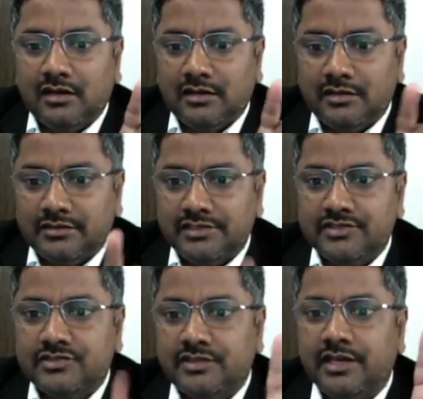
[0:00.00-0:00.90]

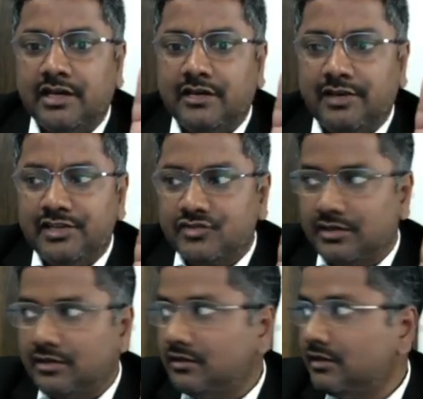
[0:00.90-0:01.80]
this
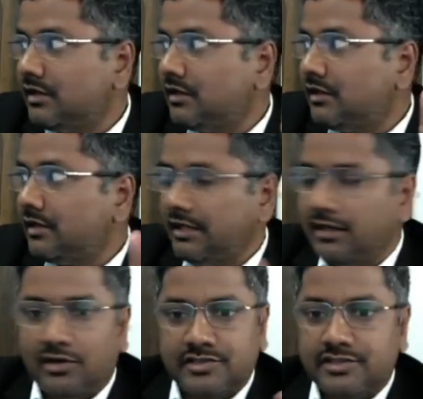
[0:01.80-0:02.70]
equation, he
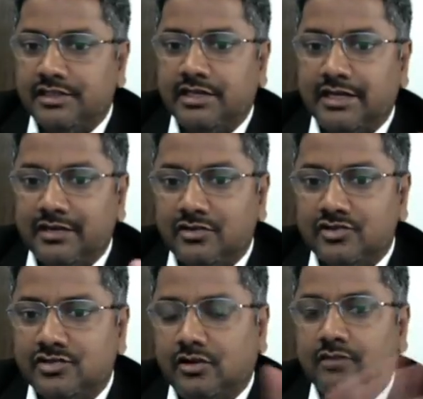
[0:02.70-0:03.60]
or she cannot
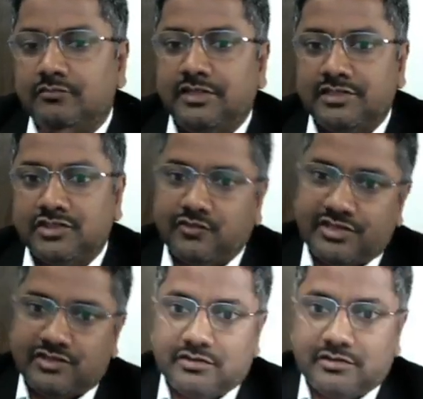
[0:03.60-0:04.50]
solve this
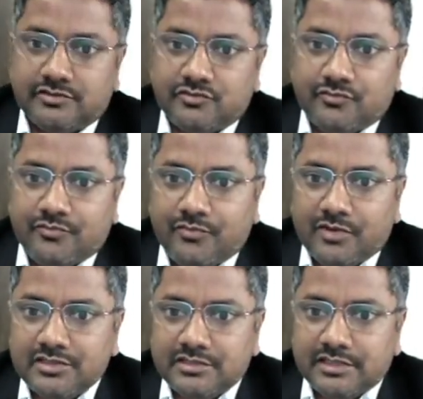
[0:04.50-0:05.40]
question. So
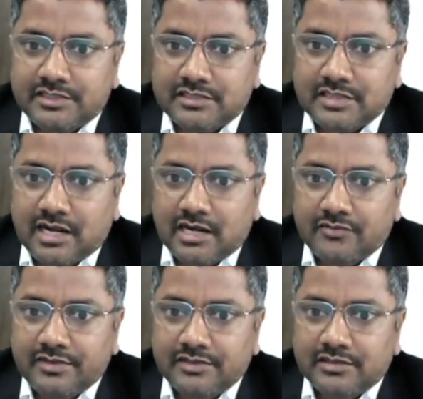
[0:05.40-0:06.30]
first start
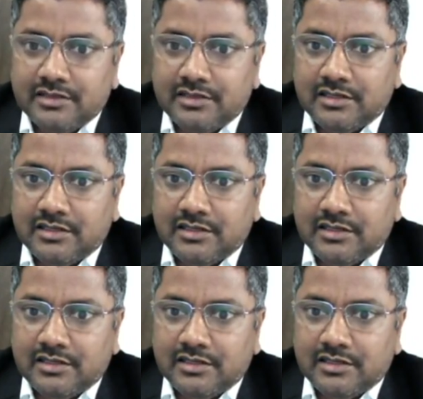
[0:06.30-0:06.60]
with the